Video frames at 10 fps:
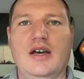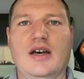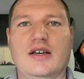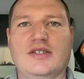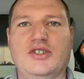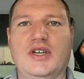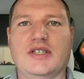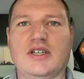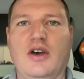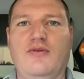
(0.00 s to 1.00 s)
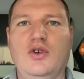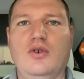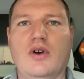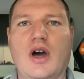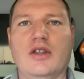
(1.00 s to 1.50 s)
suggest a
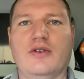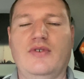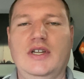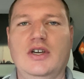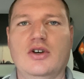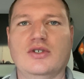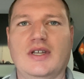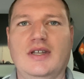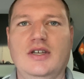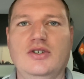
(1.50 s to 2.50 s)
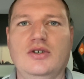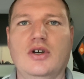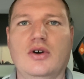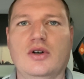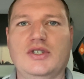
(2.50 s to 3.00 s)
few other videos that you should
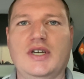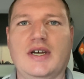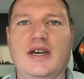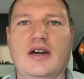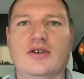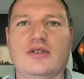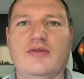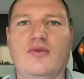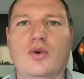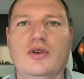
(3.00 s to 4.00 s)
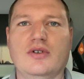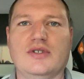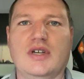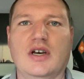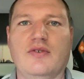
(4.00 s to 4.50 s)
go check out for
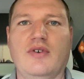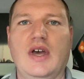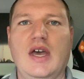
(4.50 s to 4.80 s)
yourself.